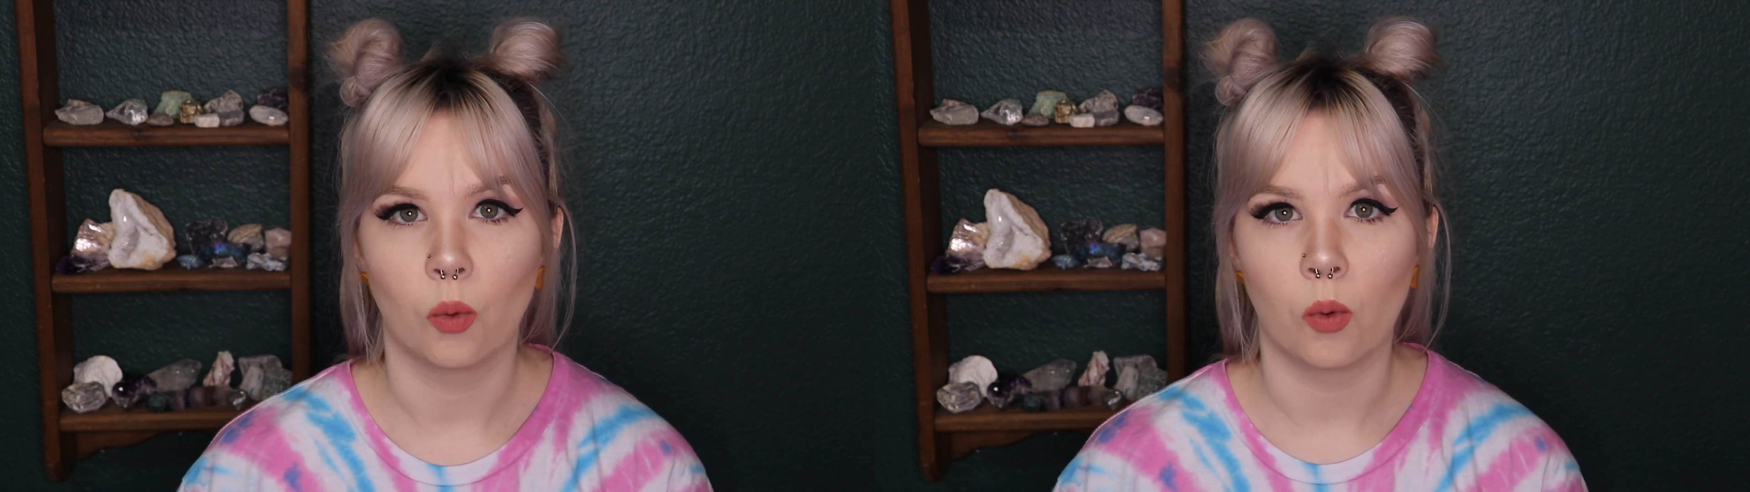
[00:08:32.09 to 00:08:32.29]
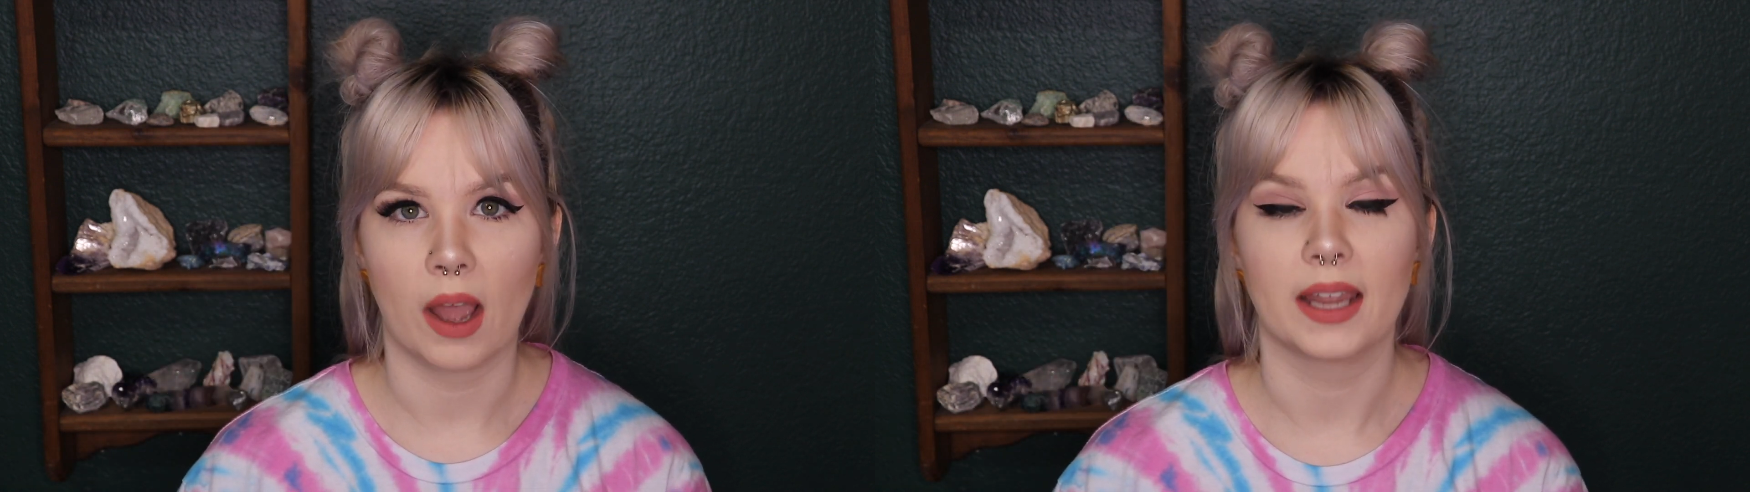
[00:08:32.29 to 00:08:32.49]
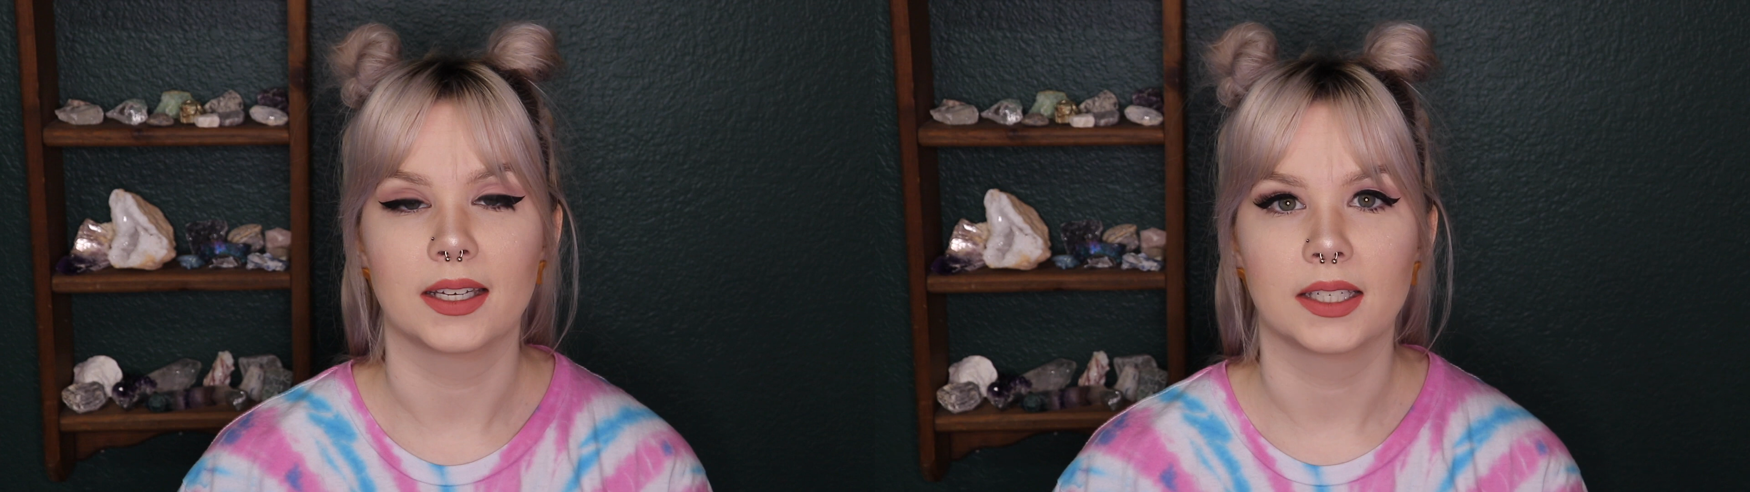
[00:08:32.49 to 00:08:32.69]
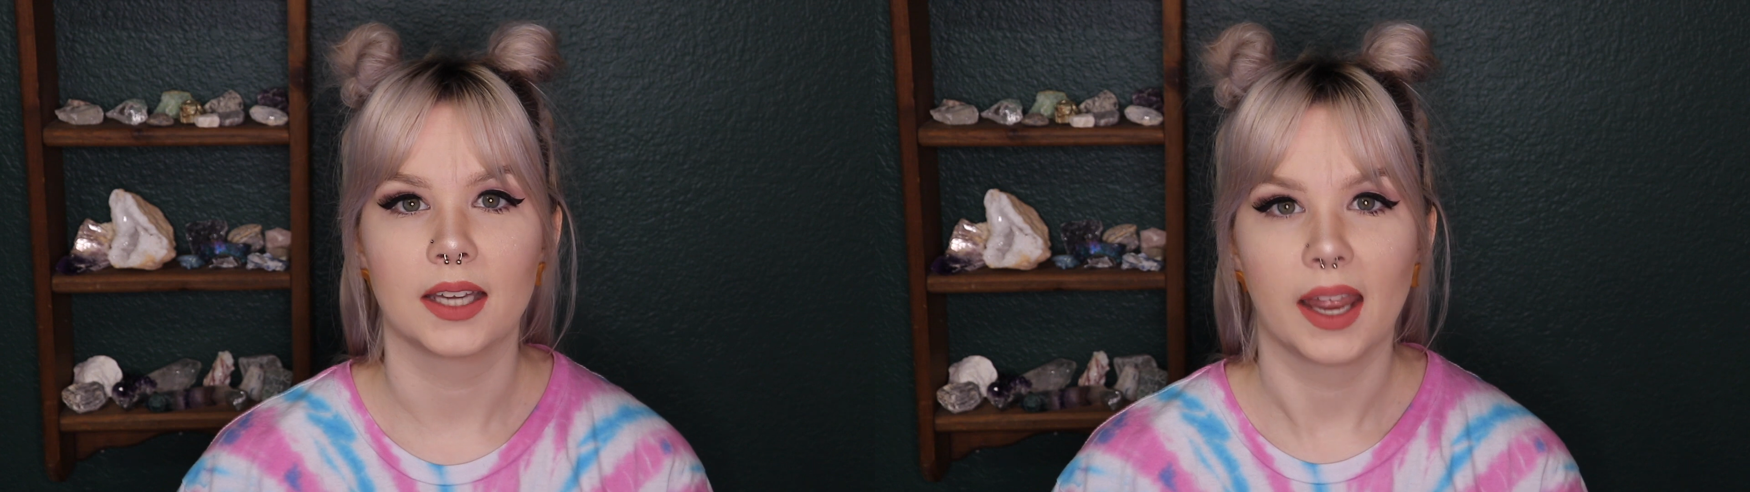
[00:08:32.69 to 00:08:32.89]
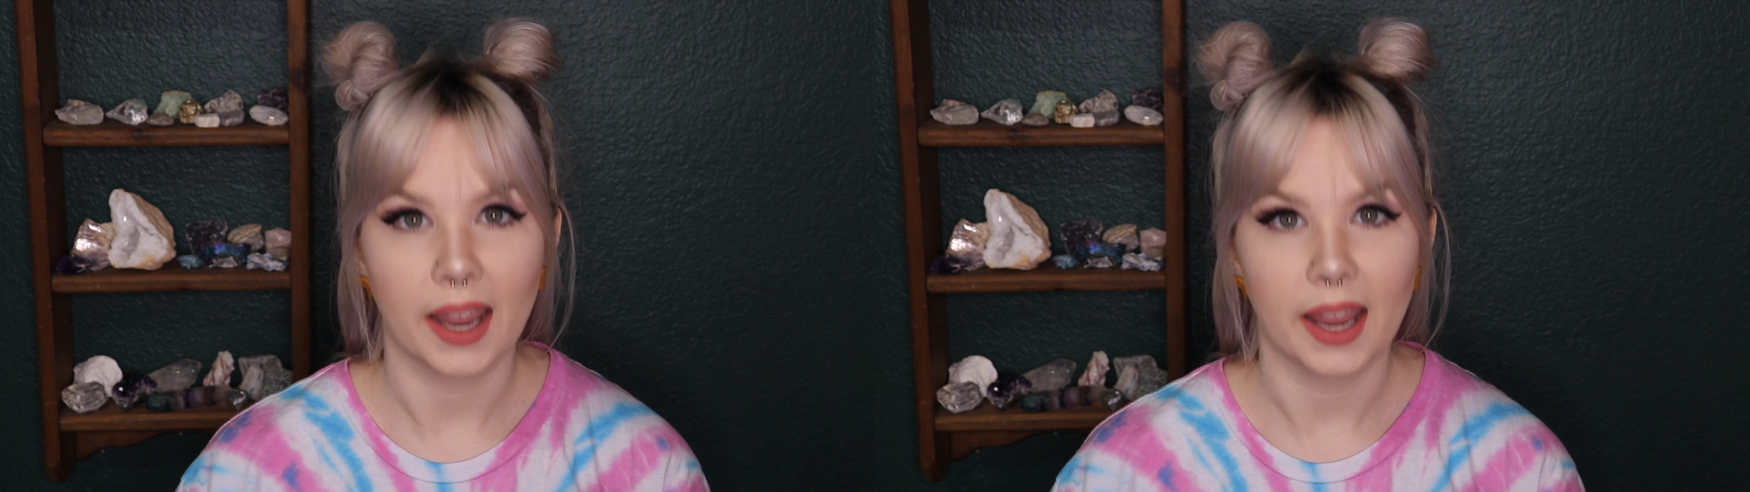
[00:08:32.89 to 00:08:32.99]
white